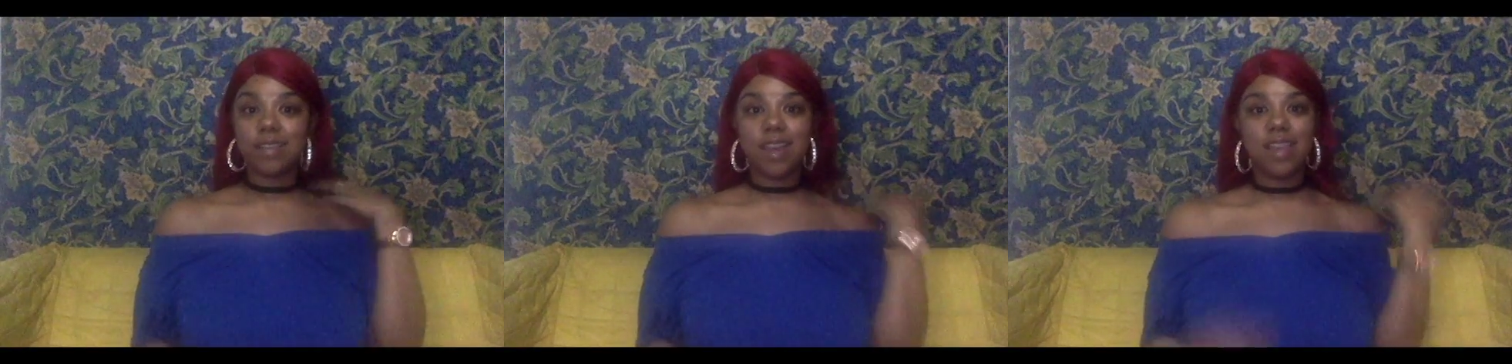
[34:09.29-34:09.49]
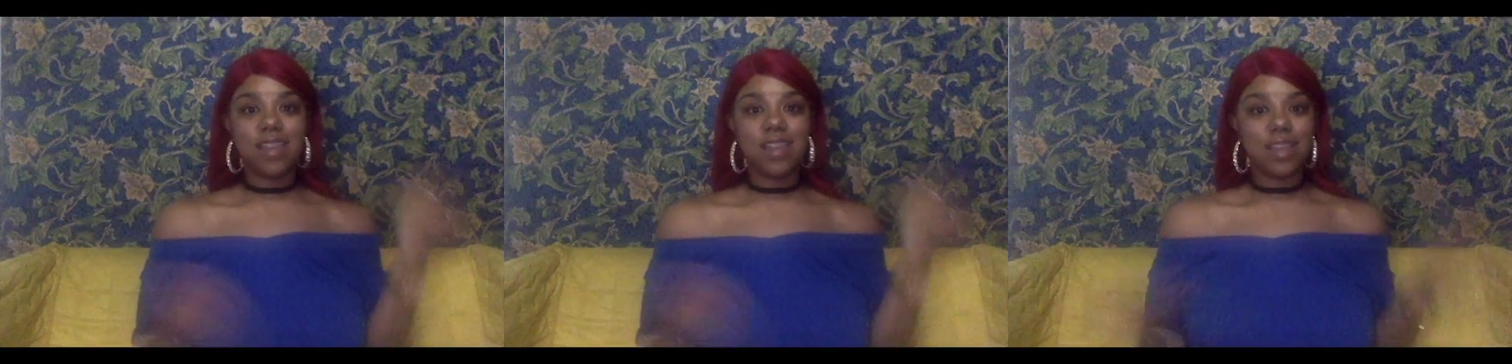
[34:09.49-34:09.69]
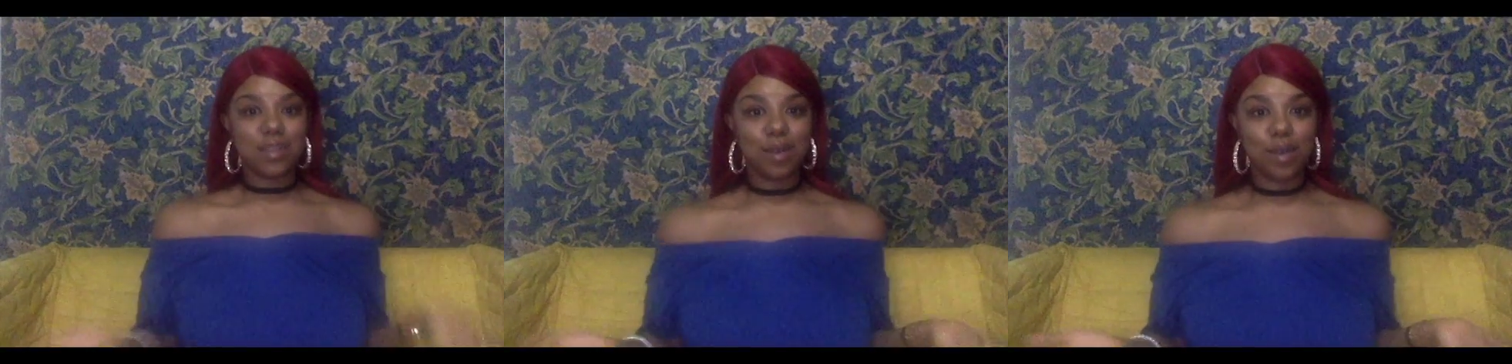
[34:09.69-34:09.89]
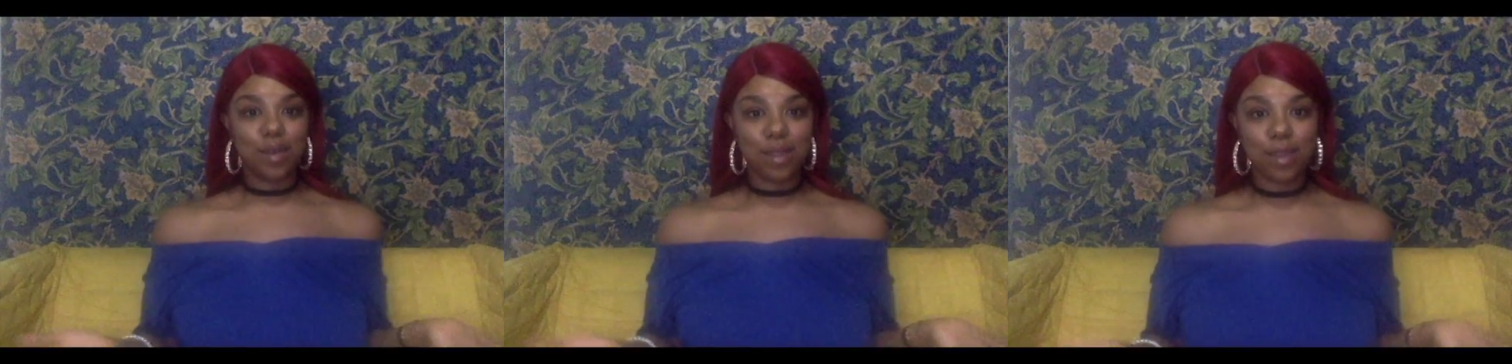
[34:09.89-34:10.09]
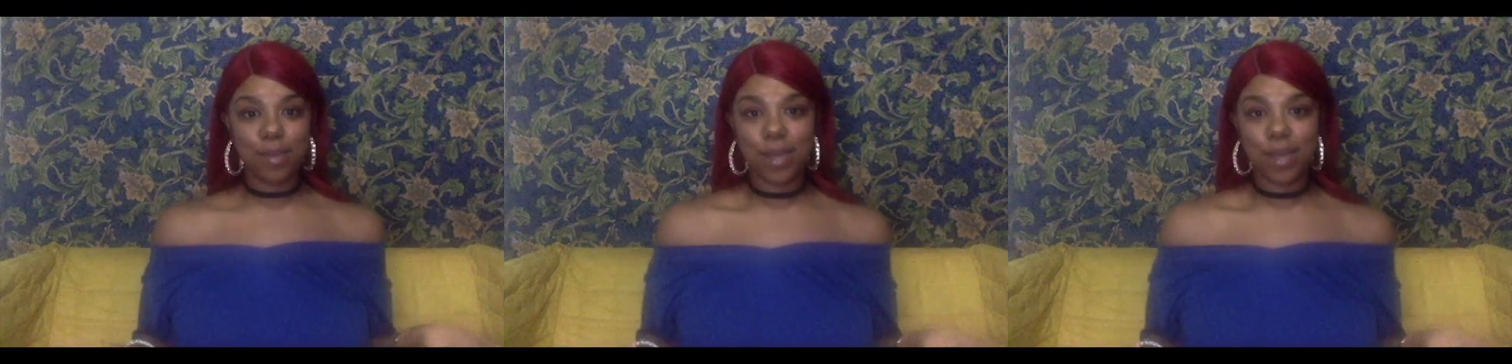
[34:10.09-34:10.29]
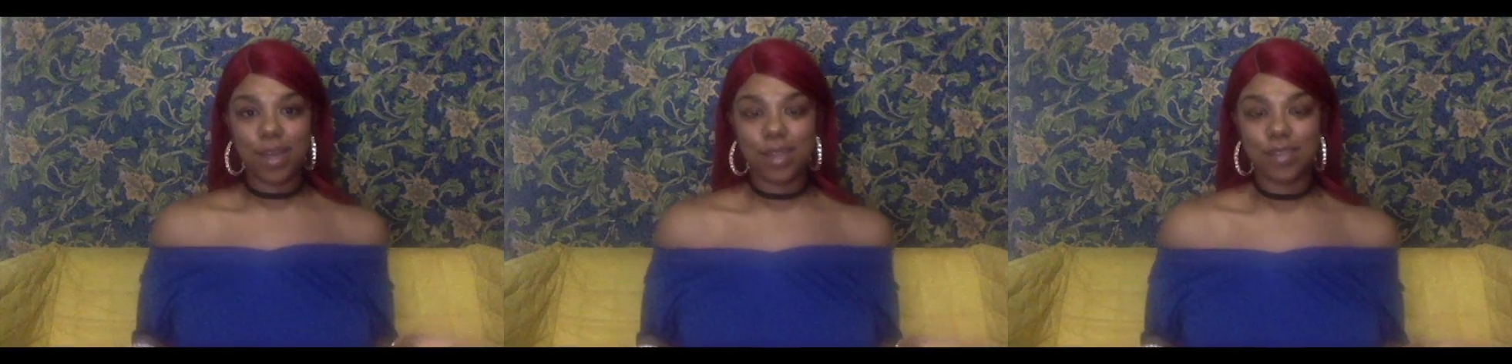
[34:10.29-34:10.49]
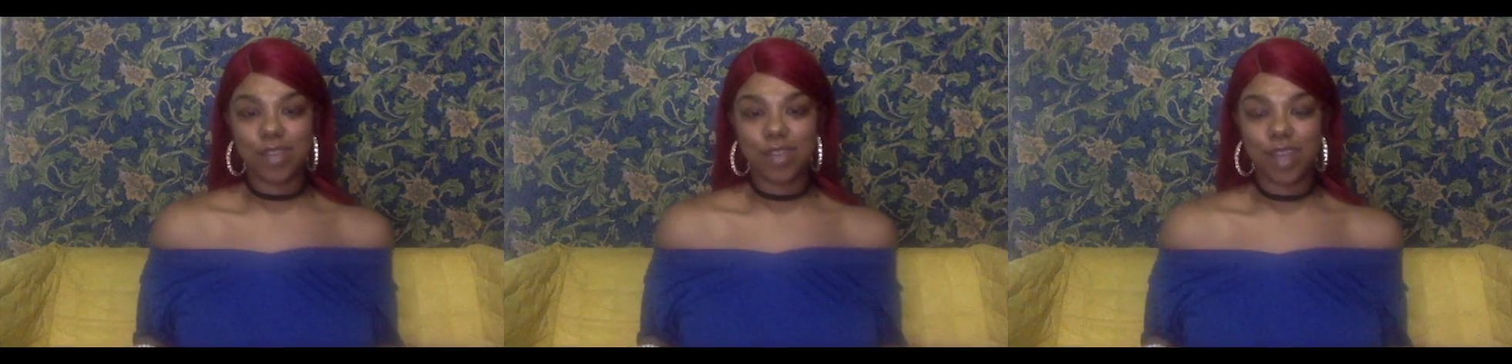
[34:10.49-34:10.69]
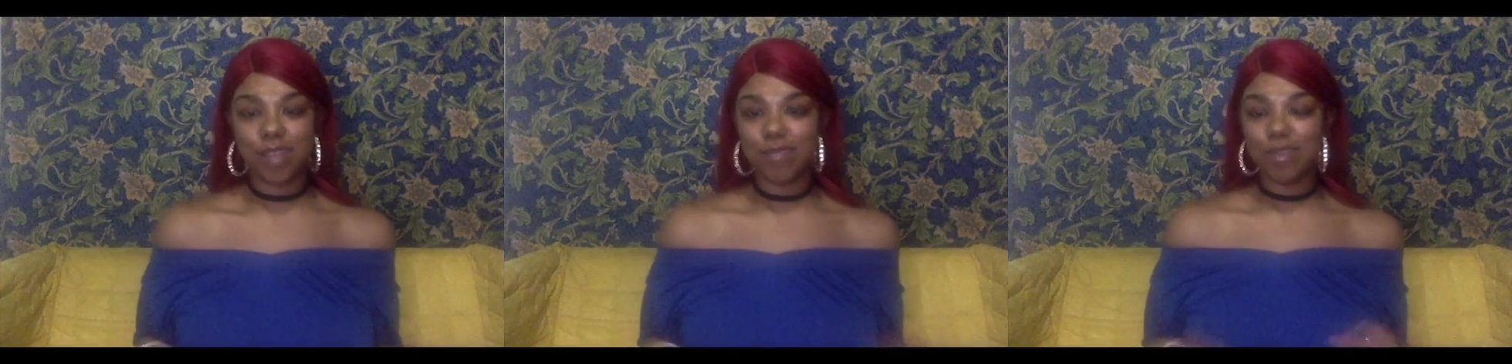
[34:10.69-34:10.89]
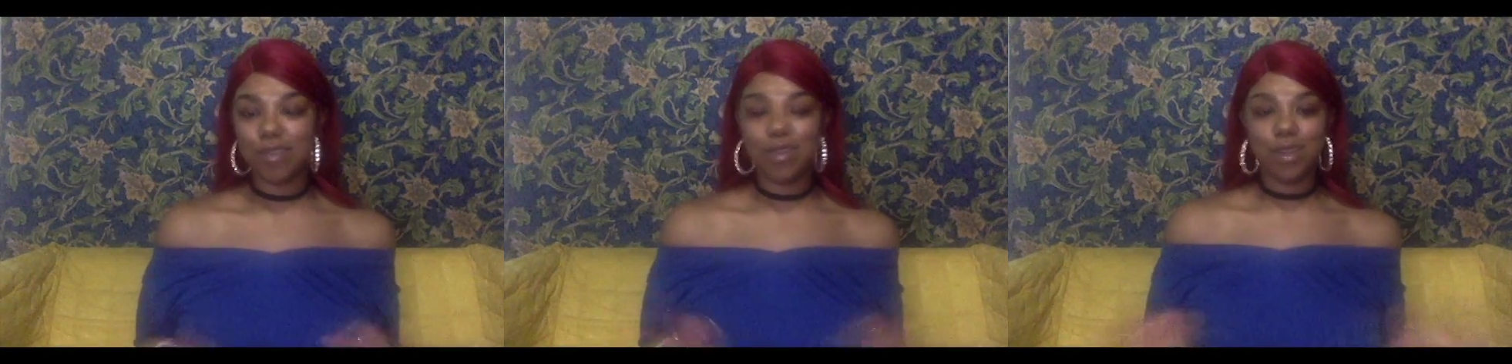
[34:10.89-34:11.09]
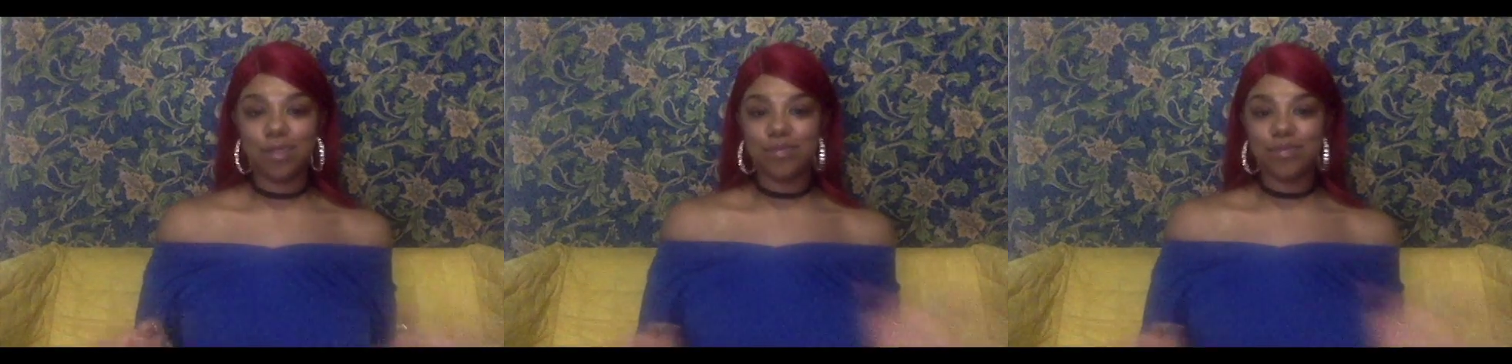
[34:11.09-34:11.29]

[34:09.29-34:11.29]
and that's all that matters, right? You know.